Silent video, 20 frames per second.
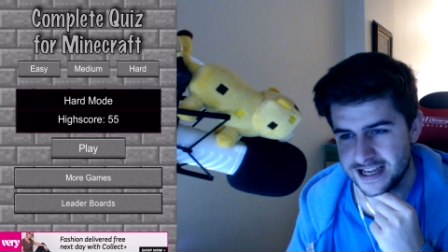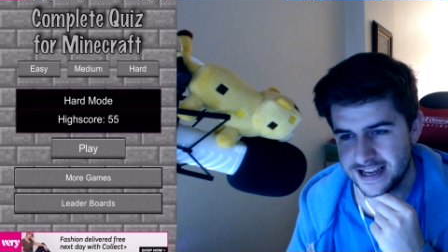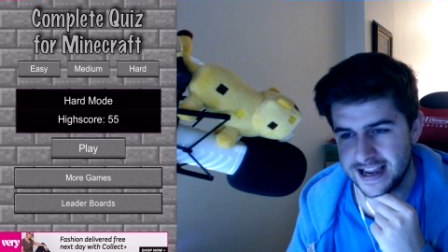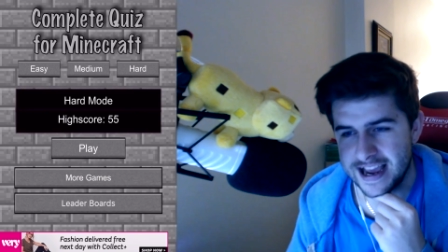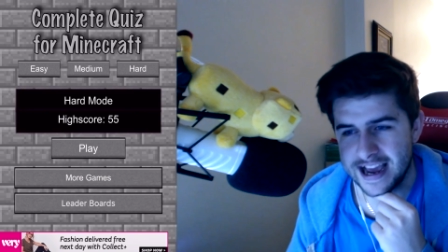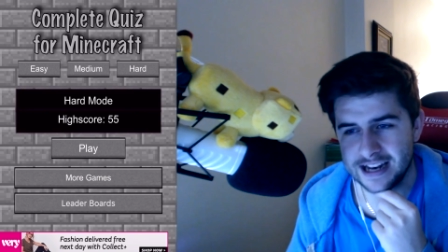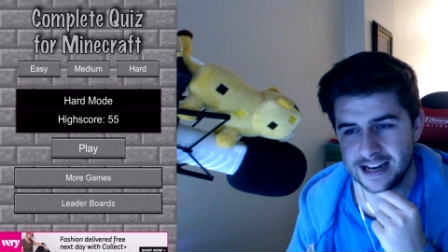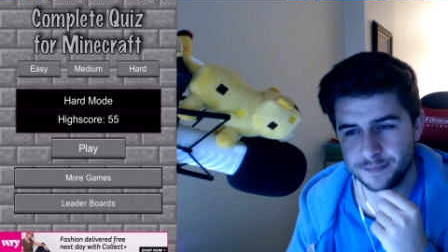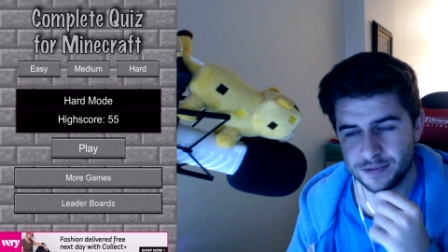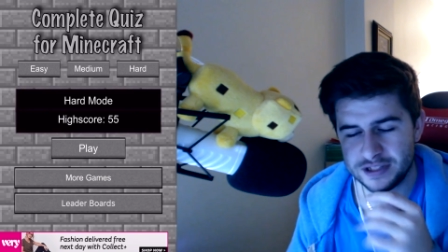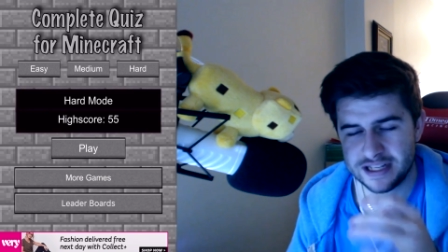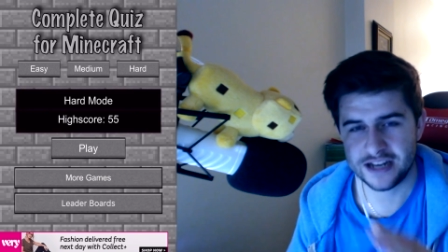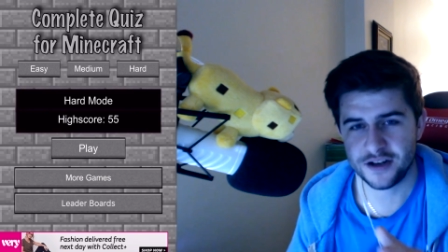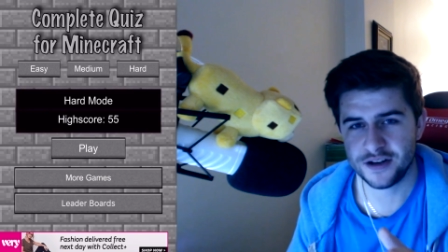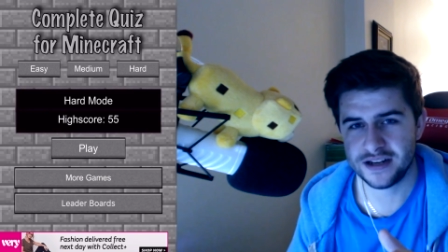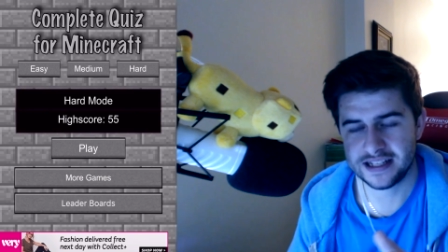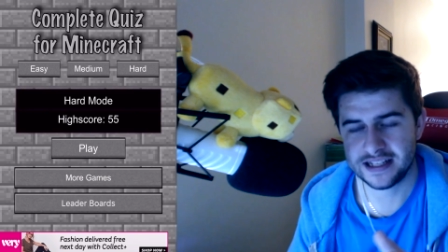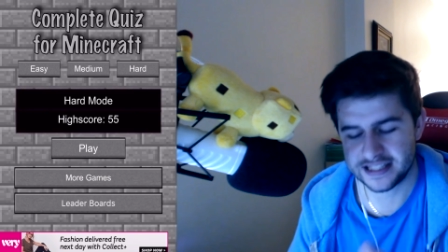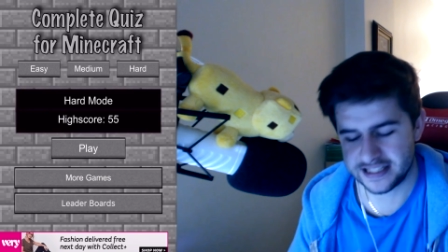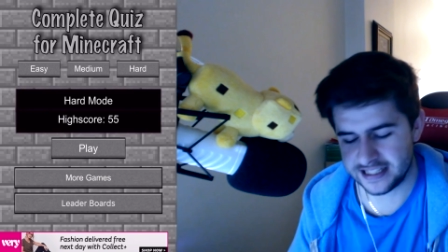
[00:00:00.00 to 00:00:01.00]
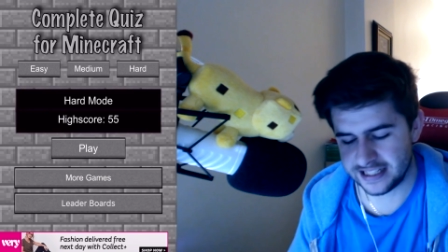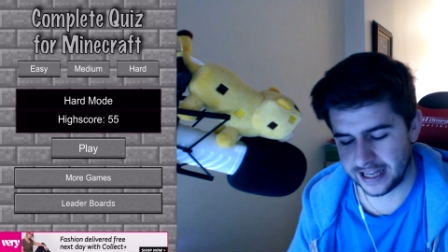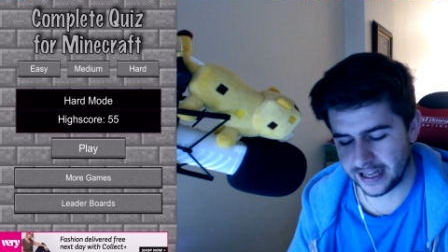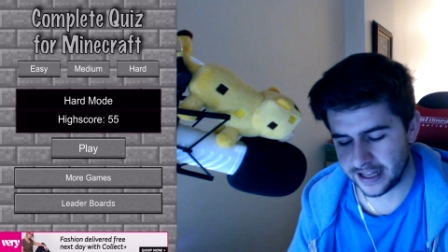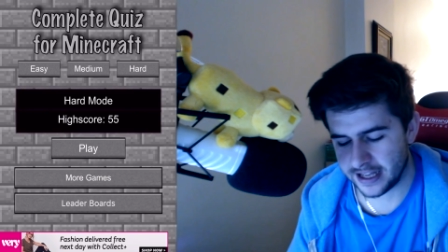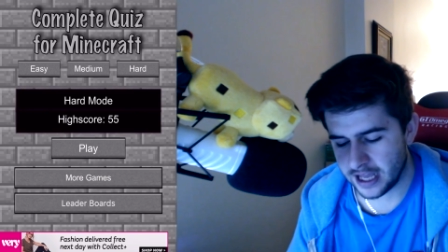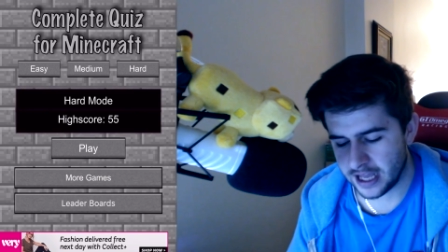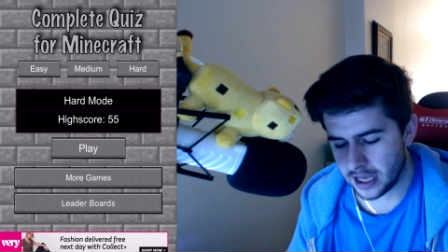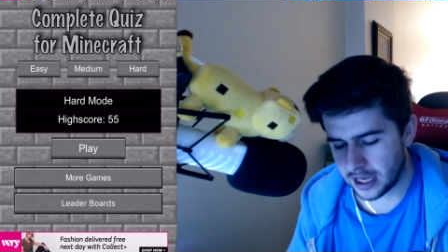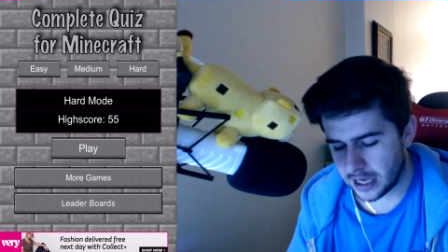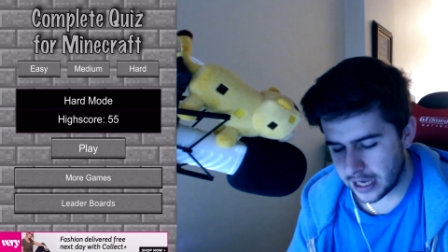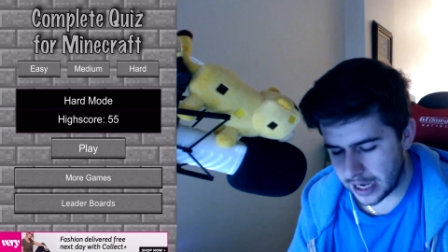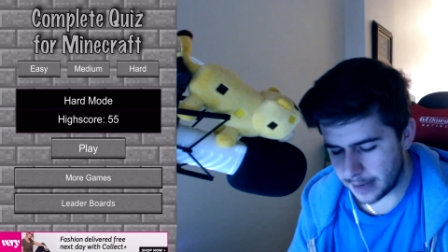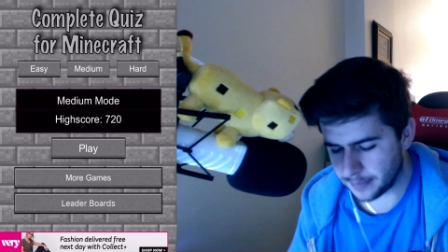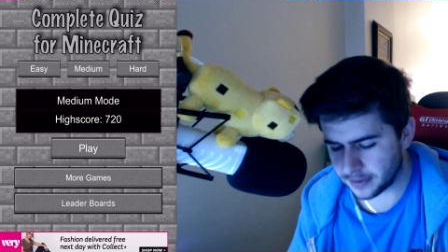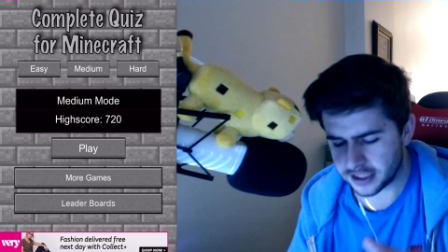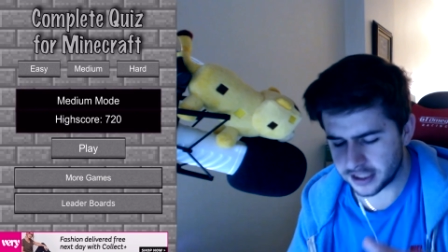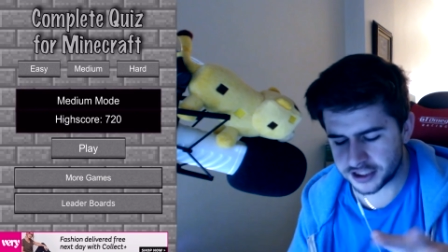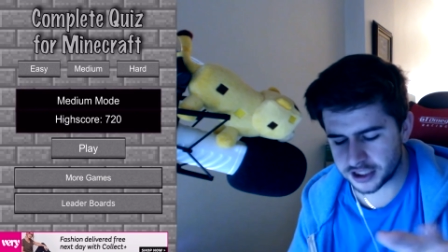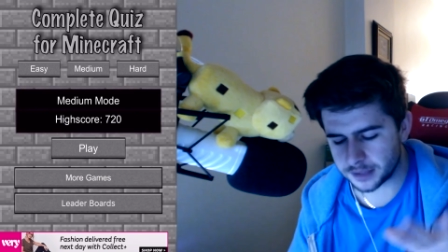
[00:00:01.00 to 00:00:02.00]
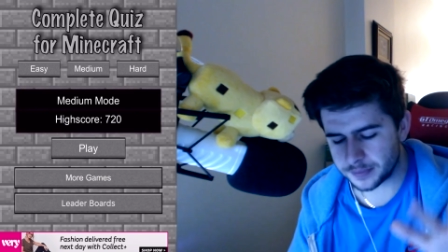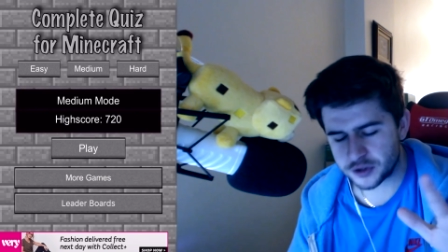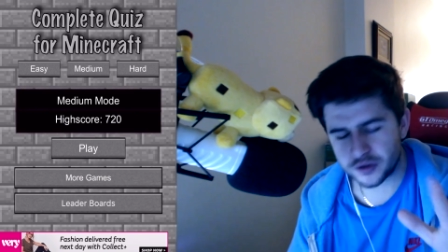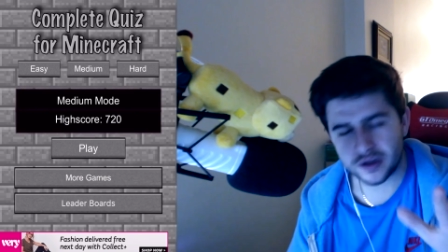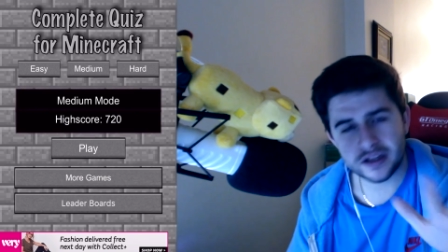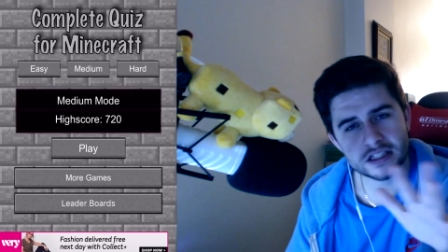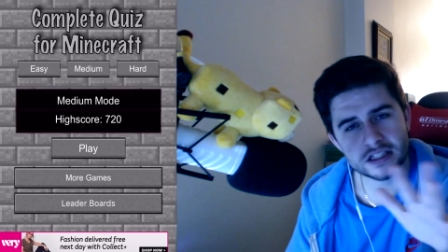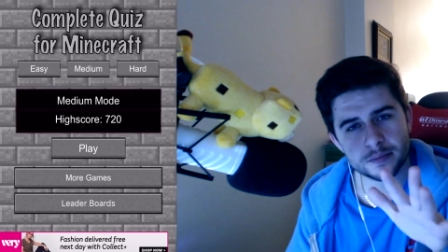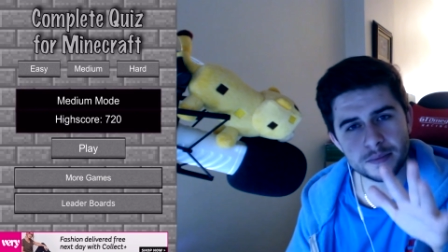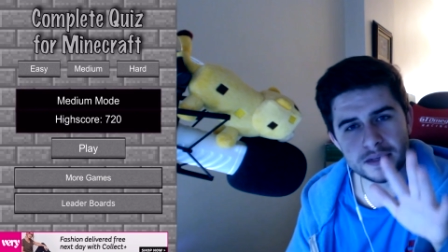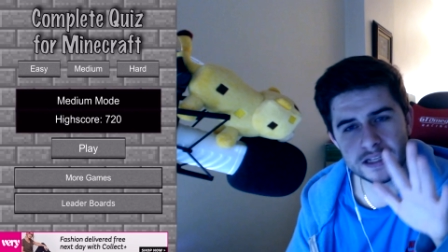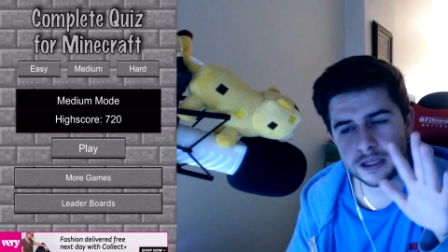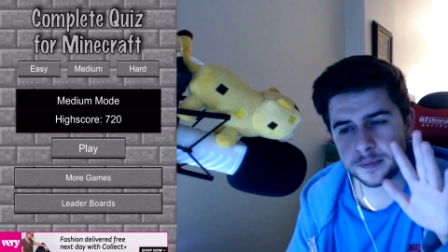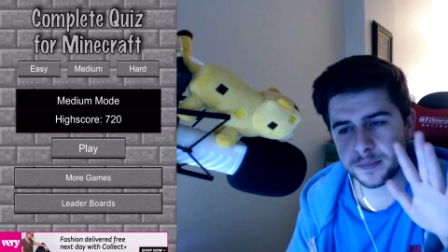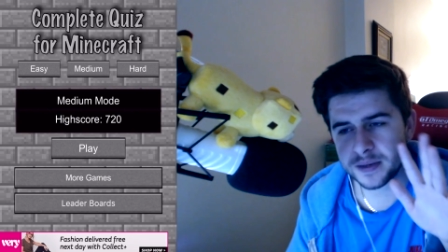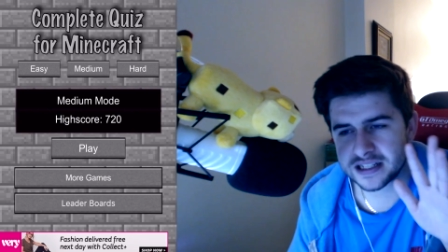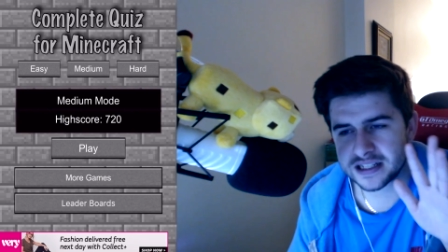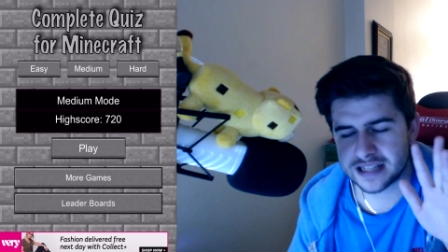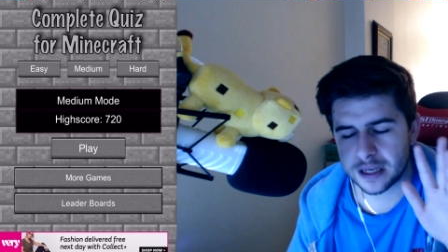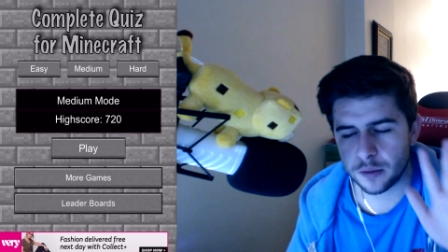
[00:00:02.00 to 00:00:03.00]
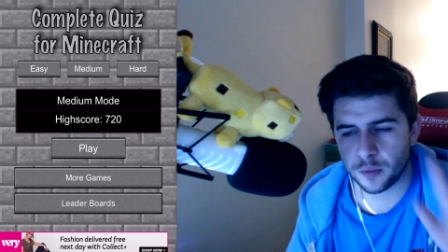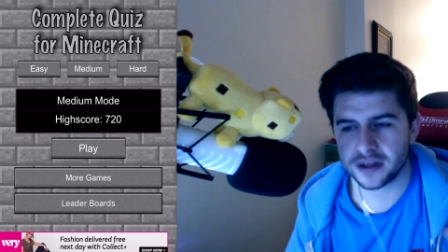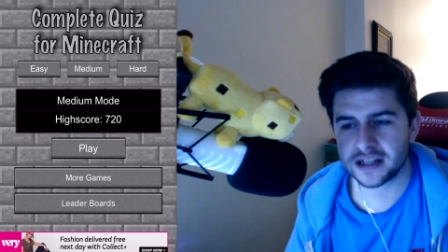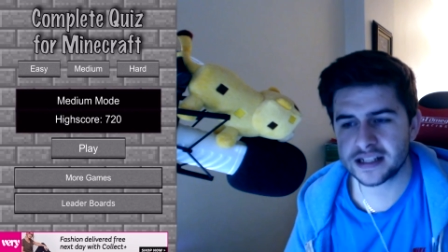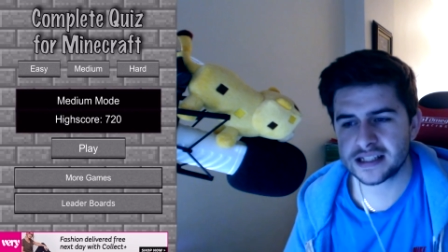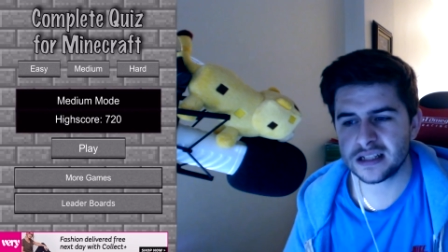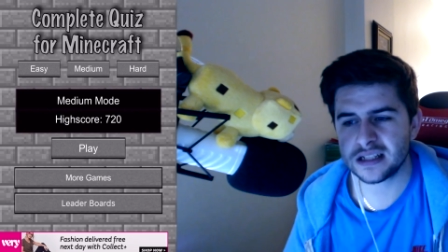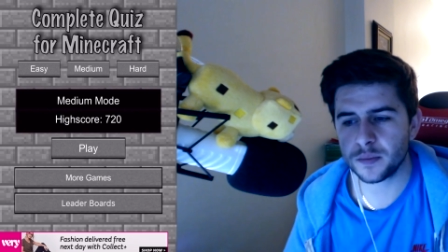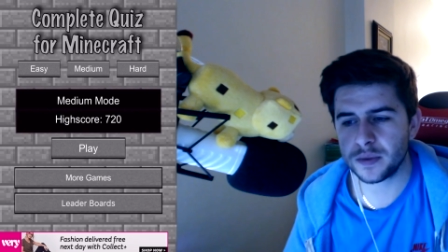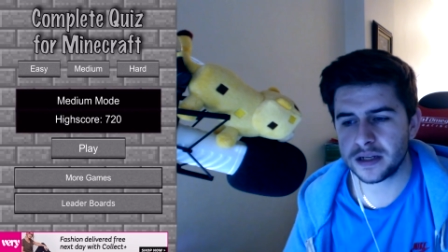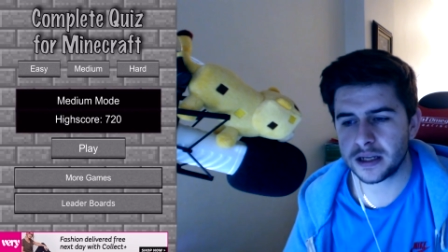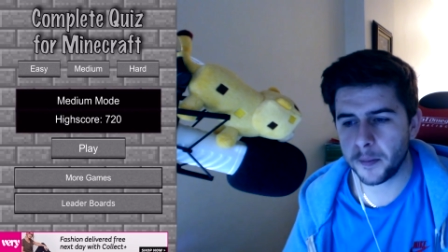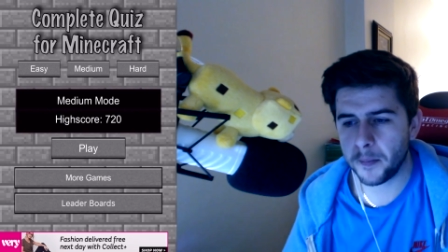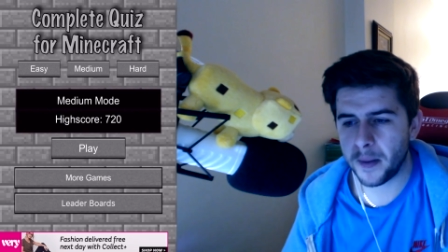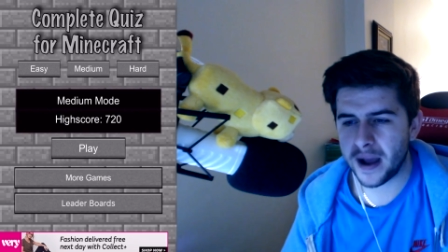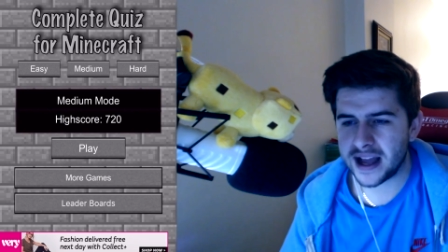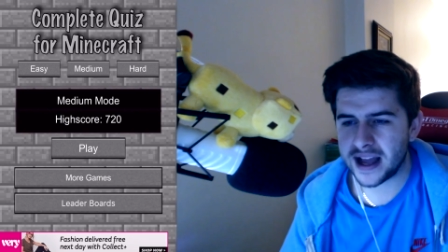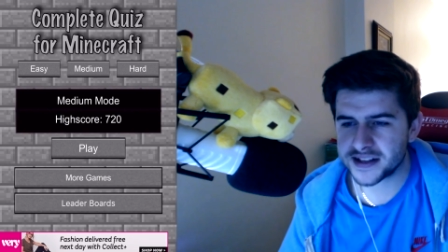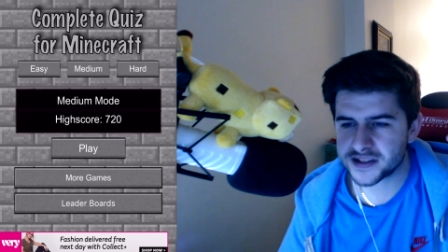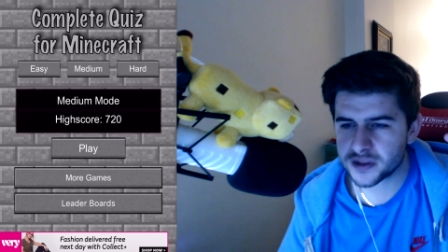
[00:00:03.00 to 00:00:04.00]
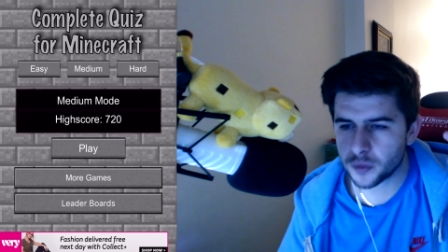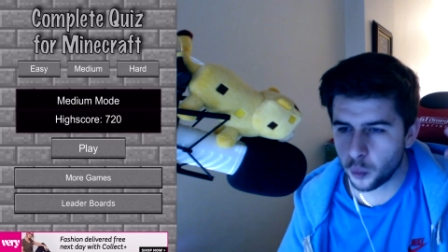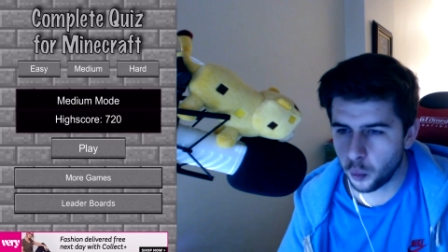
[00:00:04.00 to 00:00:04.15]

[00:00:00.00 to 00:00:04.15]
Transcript: Yeah, pretend you didn't see that. I'm going to jump straight into medium because I want to see if we can pass